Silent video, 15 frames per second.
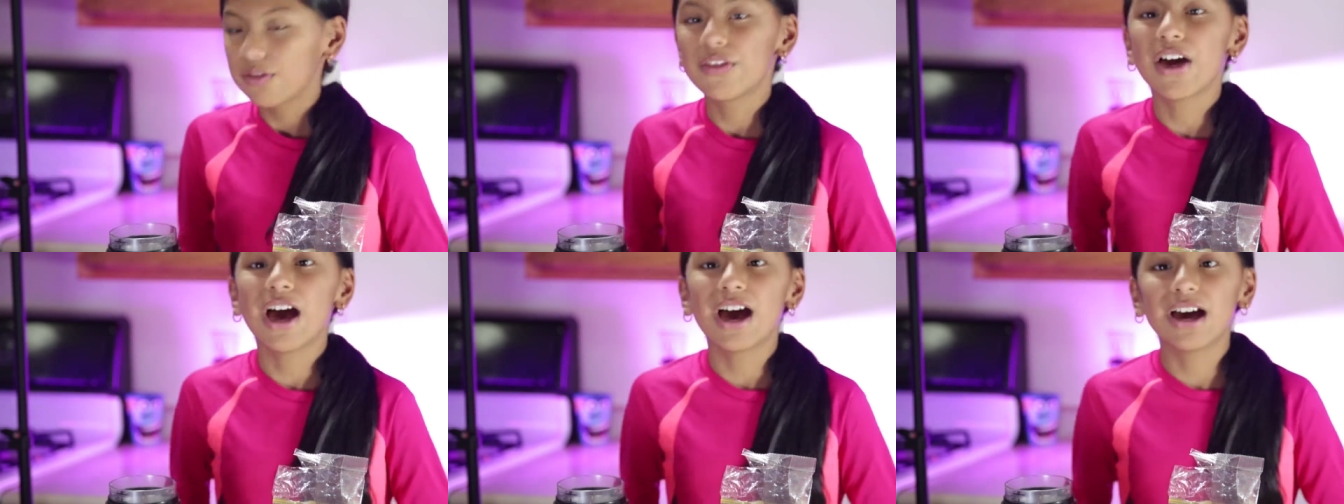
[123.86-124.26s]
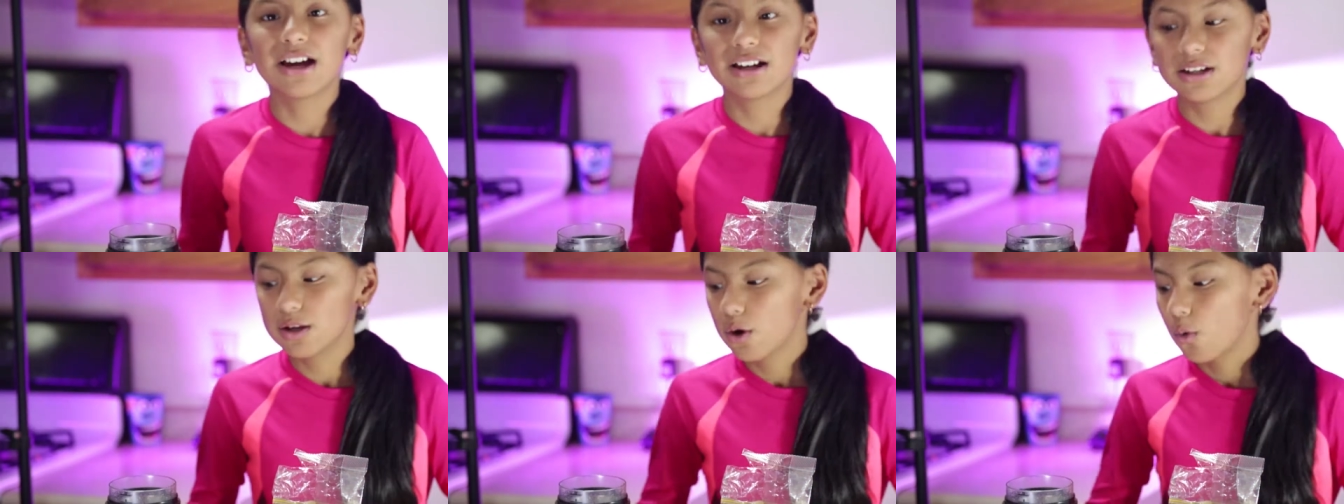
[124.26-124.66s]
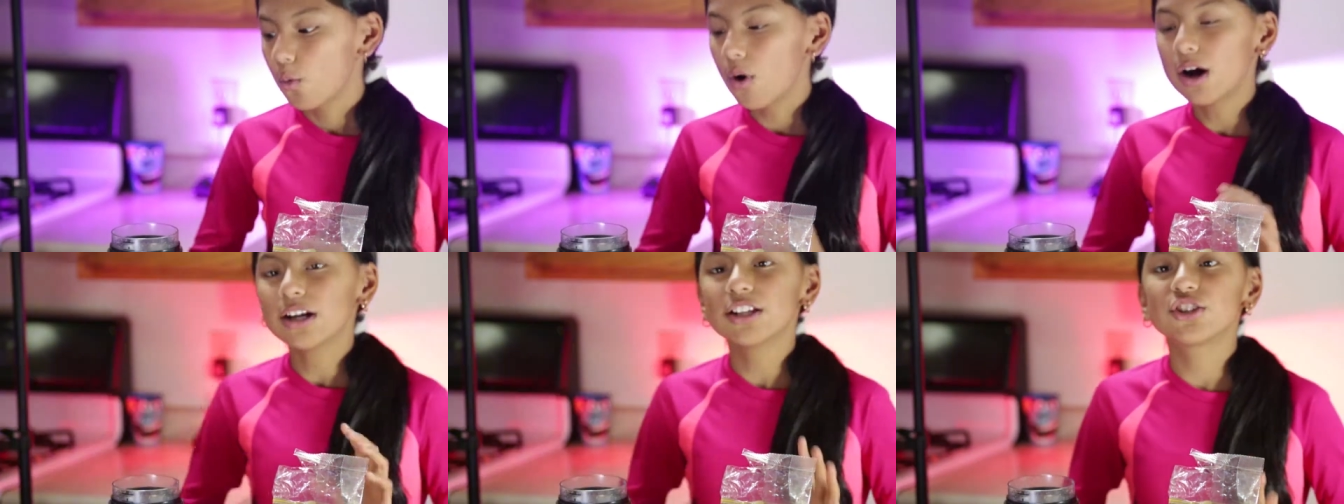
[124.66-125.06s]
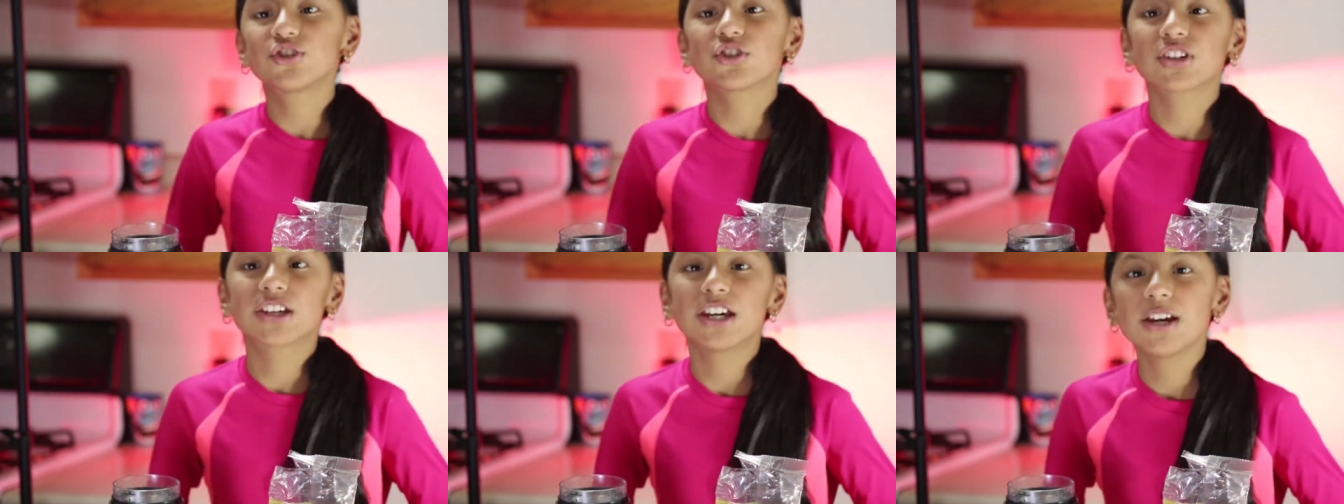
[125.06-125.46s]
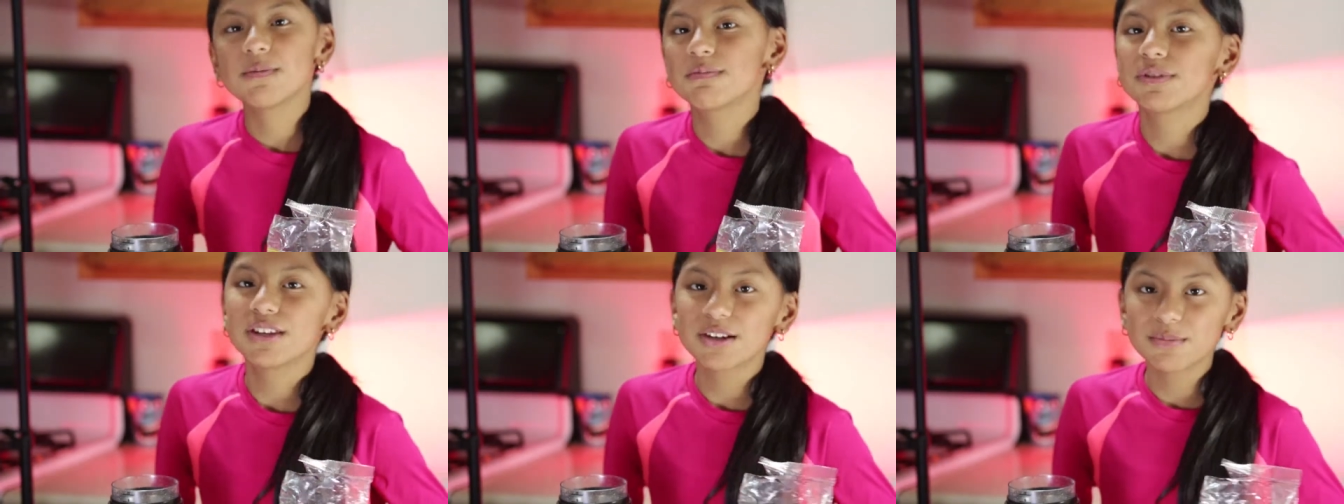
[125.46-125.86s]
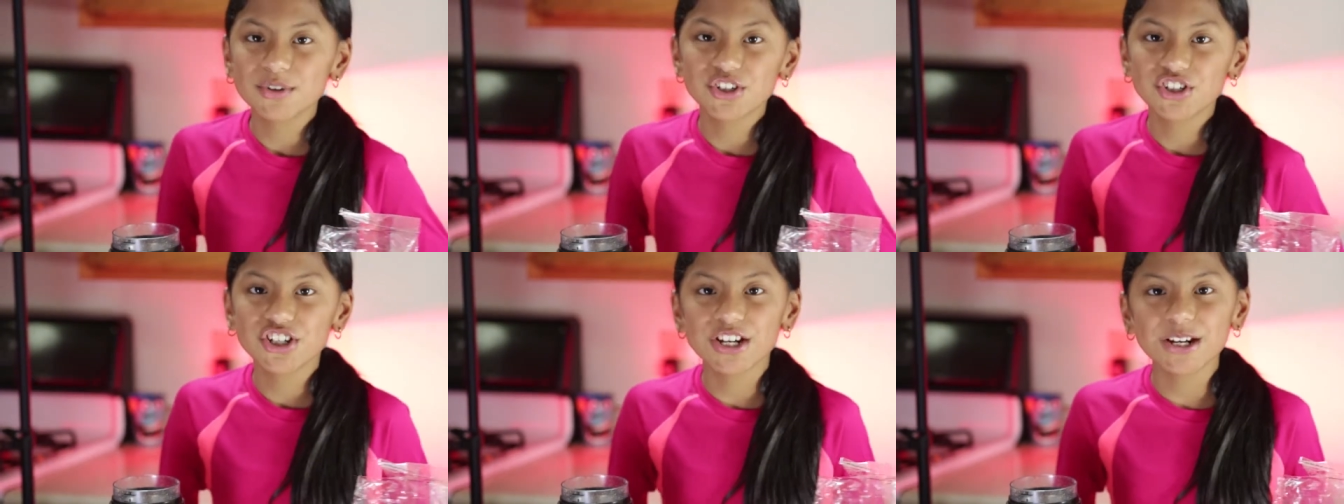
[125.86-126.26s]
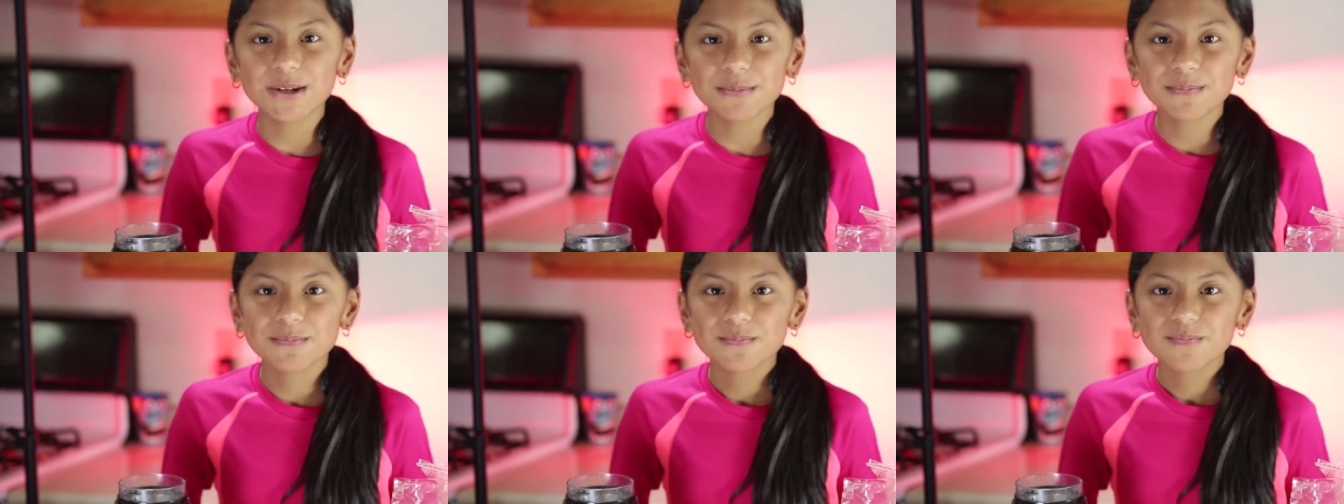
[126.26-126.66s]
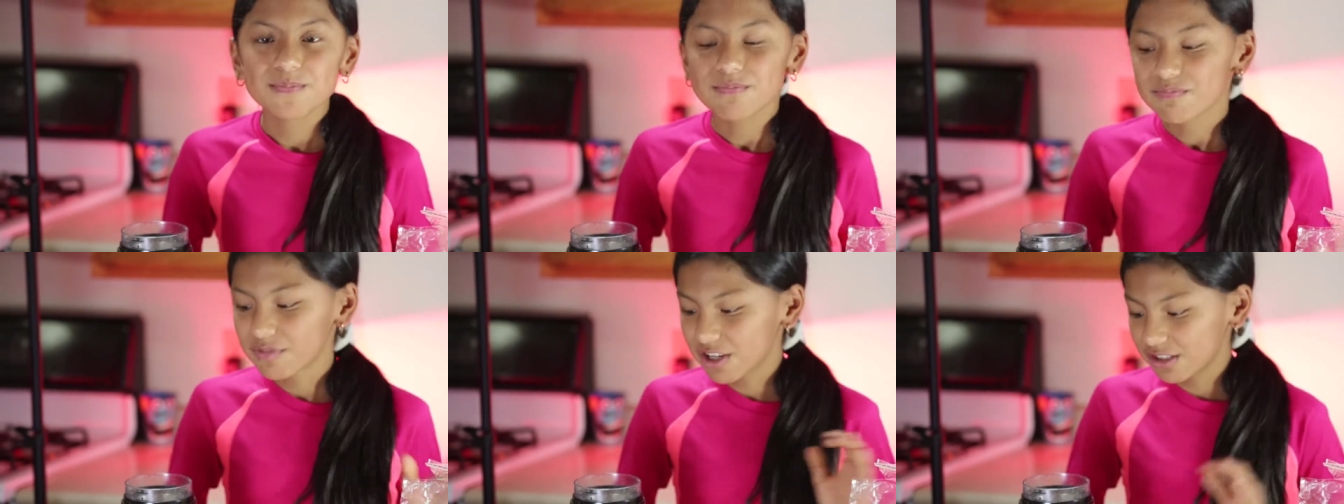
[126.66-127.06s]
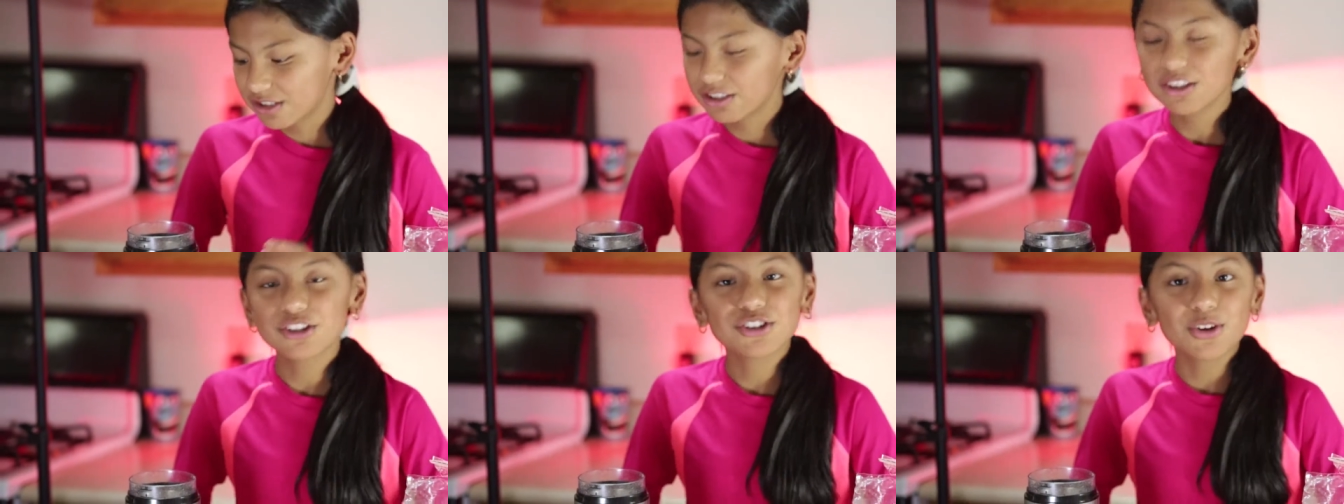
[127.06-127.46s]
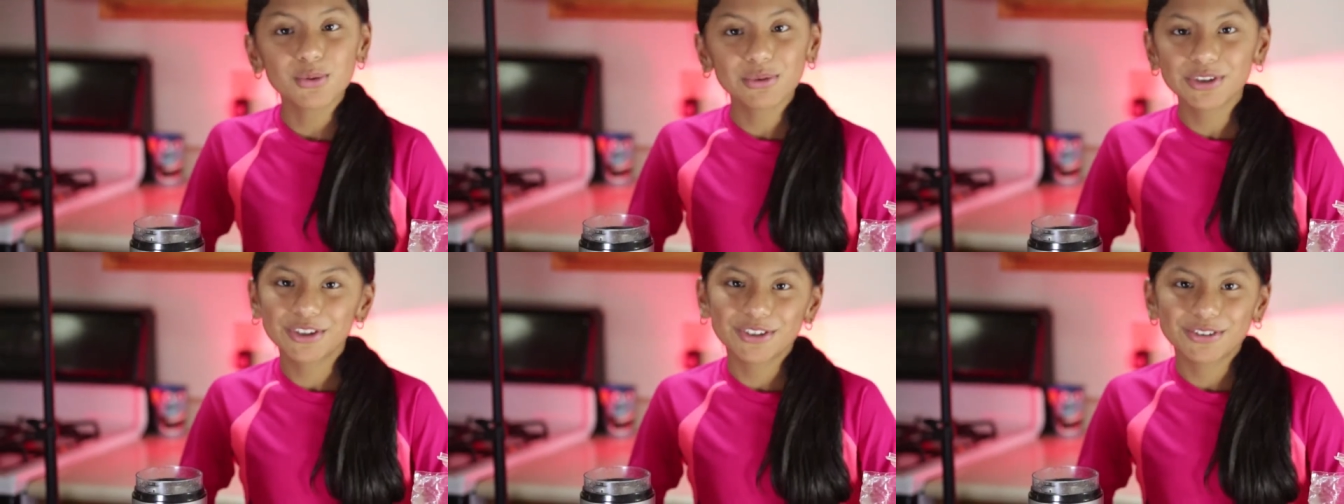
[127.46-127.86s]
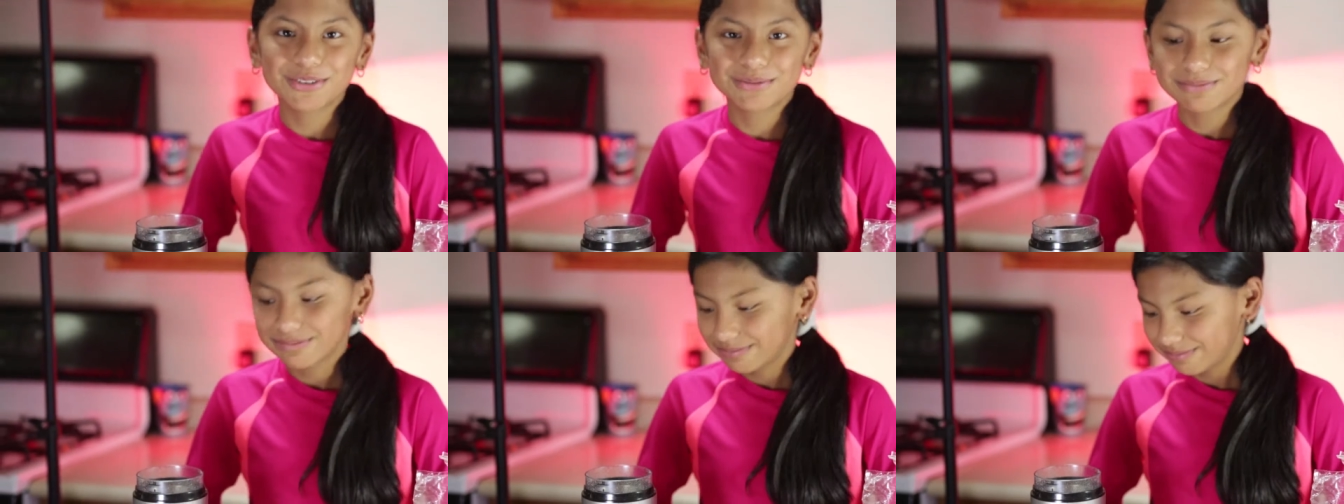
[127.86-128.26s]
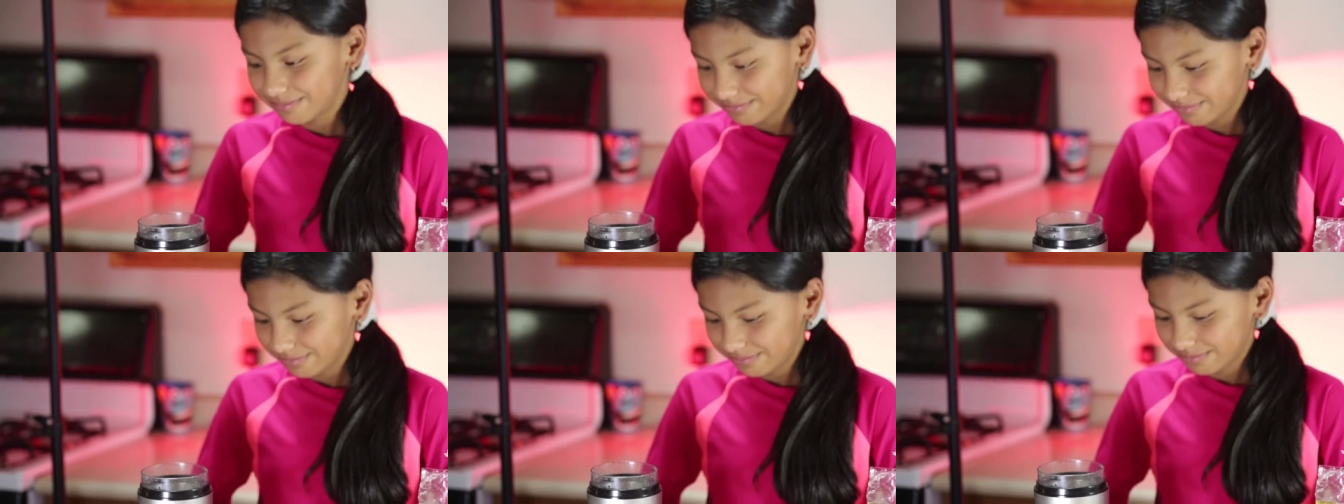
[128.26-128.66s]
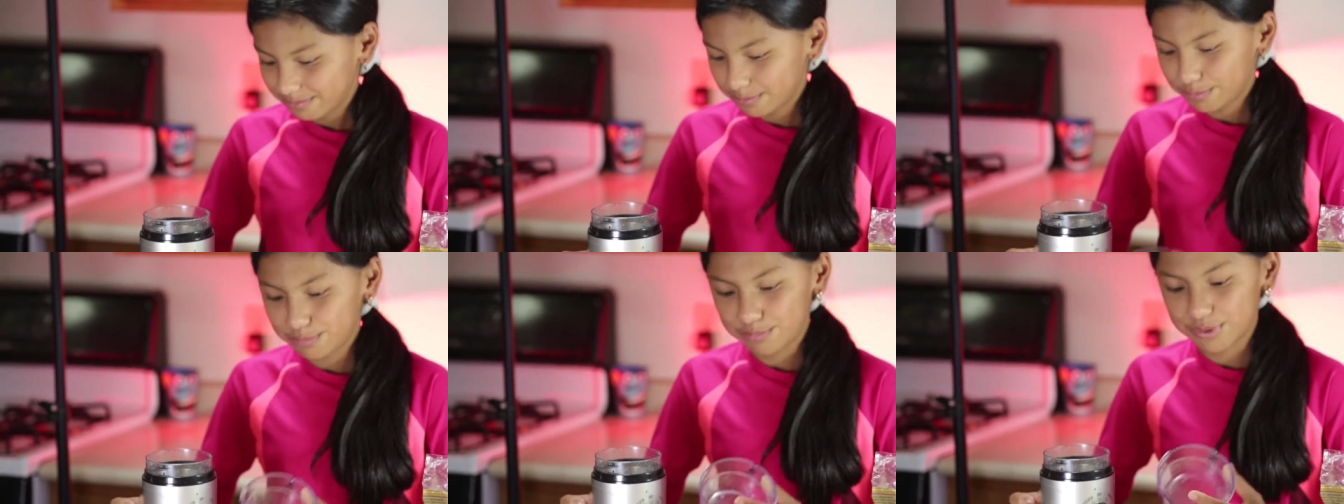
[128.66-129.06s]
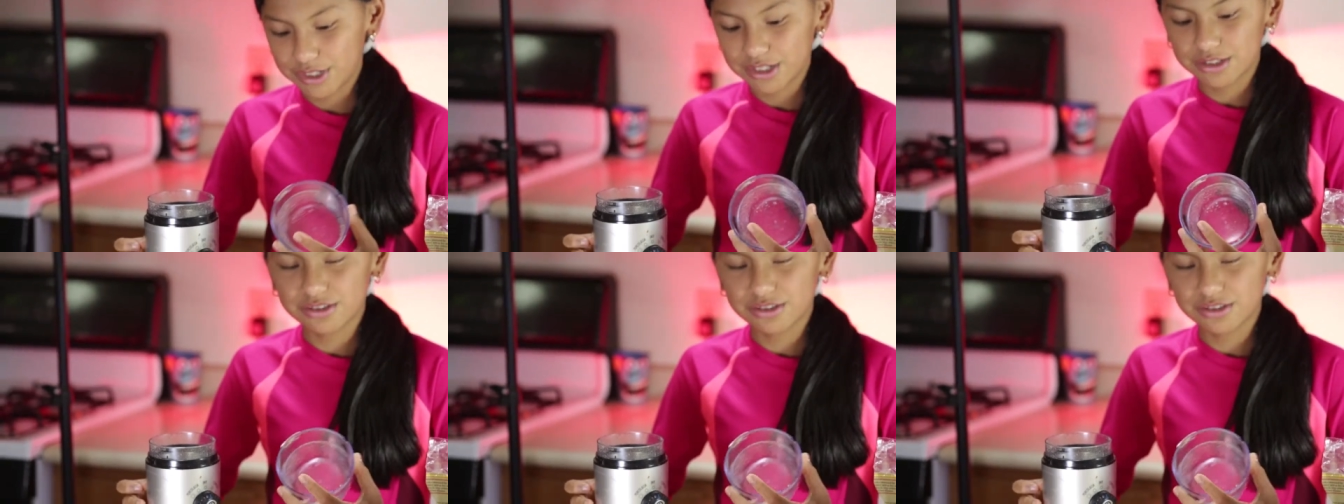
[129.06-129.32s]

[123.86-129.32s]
that wanted to keep the machine because it looked so cute, but